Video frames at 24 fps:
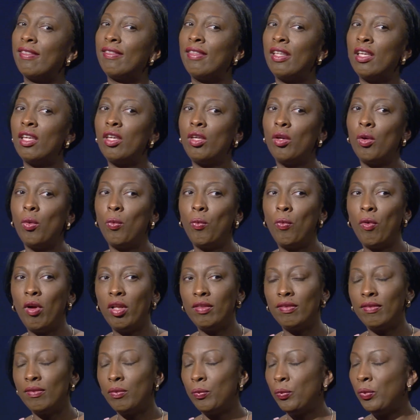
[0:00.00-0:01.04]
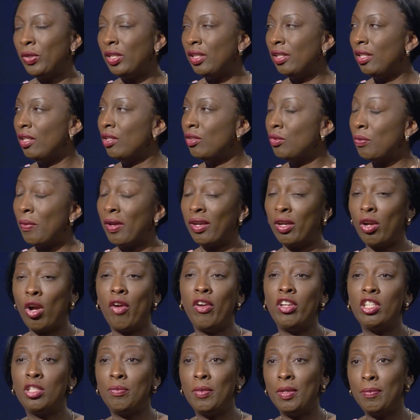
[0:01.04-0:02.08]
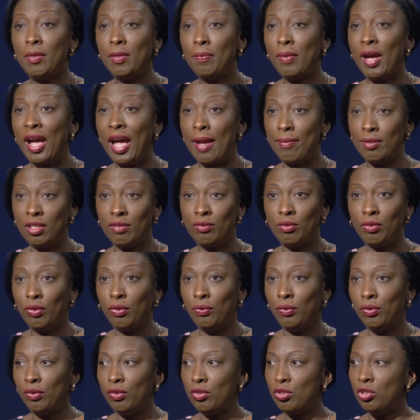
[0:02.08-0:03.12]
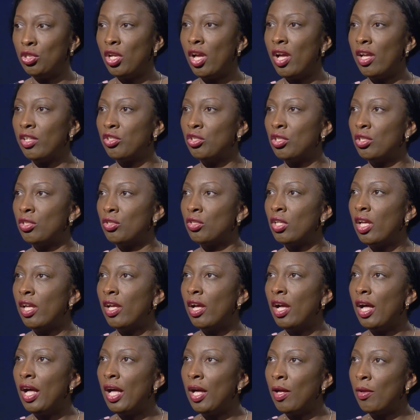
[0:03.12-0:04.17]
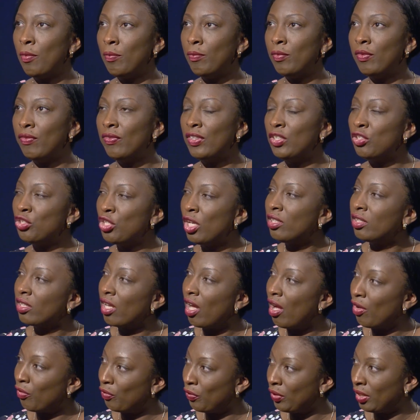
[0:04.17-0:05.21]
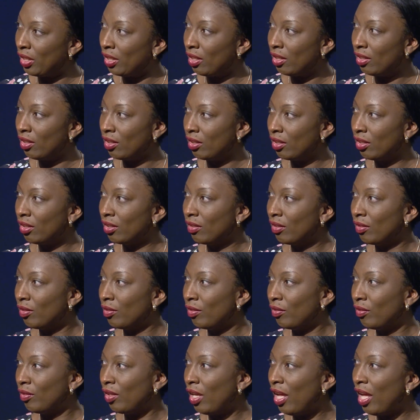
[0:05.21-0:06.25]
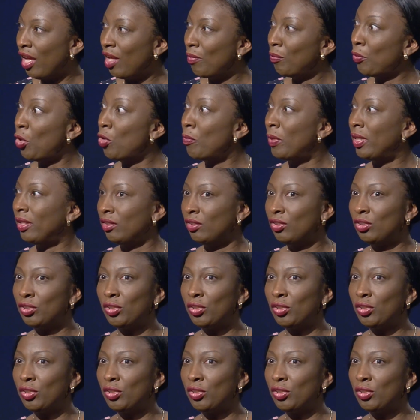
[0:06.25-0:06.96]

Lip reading: think what we need to encourage, maybe perhaps even through the church, is the just coffee moments.